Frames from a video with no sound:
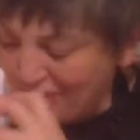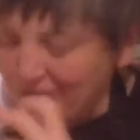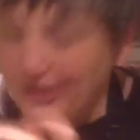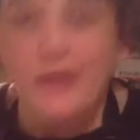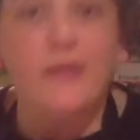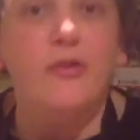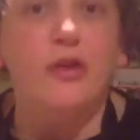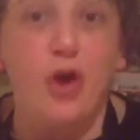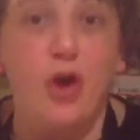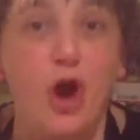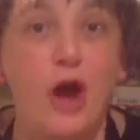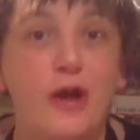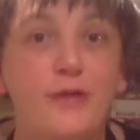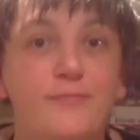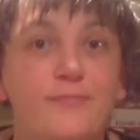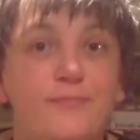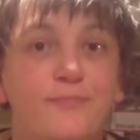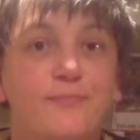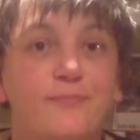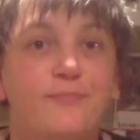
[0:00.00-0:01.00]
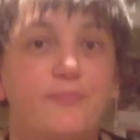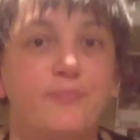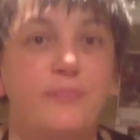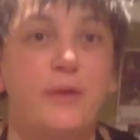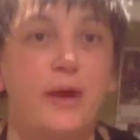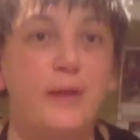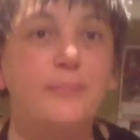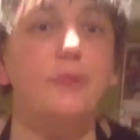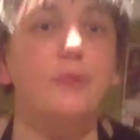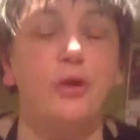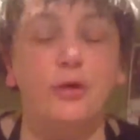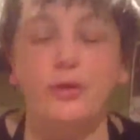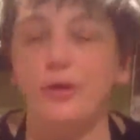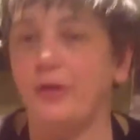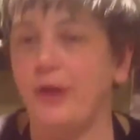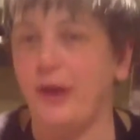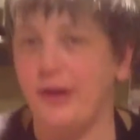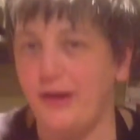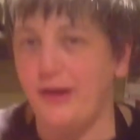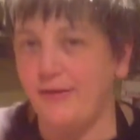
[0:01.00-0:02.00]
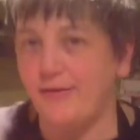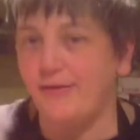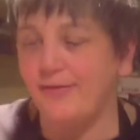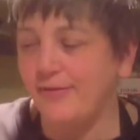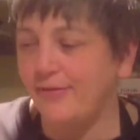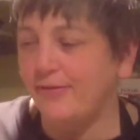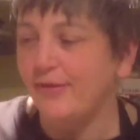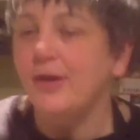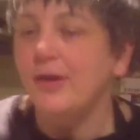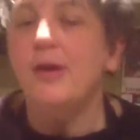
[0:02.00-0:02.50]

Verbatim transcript: Is it gone? Yep. Good. Okay. Yes.